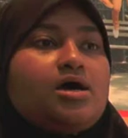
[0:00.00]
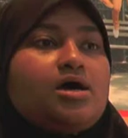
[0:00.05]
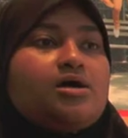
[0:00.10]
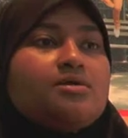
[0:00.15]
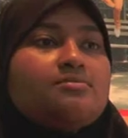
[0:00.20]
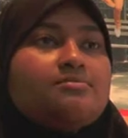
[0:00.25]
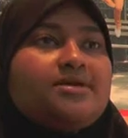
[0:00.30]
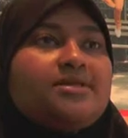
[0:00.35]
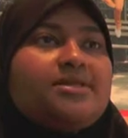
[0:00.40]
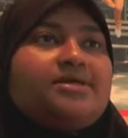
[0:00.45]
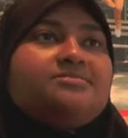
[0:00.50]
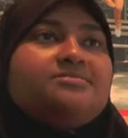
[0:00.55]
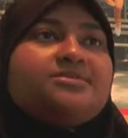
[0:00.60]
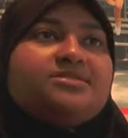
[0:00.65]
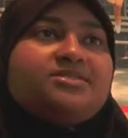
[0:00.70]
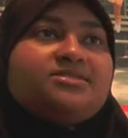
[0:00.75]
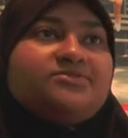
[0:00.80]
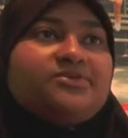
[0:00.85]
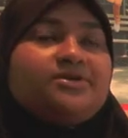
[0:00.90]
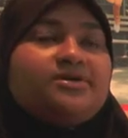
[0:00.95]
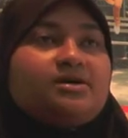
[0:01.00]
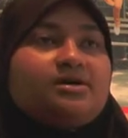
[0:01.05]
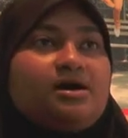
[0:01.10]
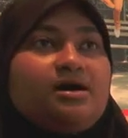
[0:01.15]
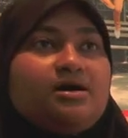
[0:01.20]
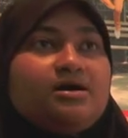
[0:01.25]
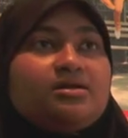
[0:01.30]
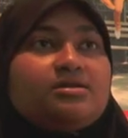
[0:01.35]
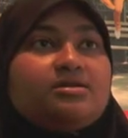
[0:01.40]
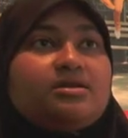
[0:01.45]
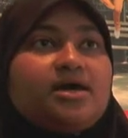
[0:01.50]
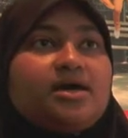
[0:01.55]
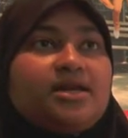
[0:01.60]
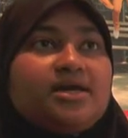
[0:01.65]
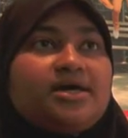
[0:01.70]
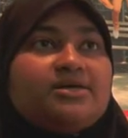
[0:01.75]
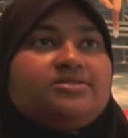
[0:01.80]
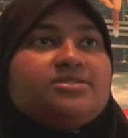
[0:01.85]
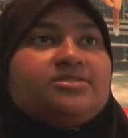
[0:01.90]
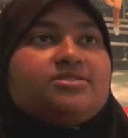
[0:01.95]
My name is Tasfia Khan,
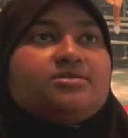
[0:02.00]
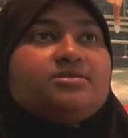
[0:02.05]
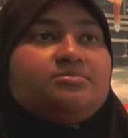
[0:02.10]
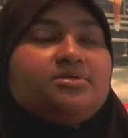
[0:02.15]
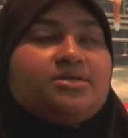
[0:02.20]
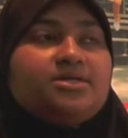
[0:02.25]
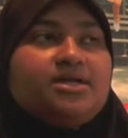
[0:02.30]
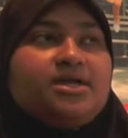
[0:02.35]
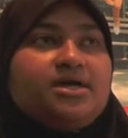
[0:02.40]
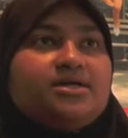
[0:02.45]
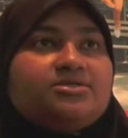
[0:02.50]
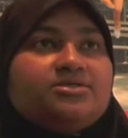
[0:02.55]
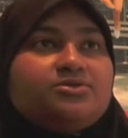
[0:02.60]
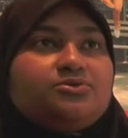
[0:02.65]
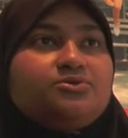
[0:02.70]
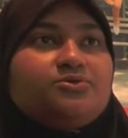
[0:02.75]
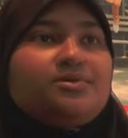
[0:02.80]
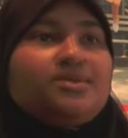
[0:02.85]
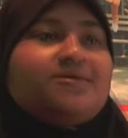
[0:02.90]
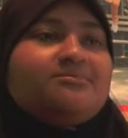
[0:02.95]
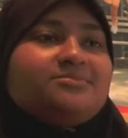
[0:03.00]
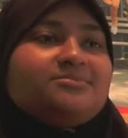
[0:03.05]
and I just completed high school, and I'm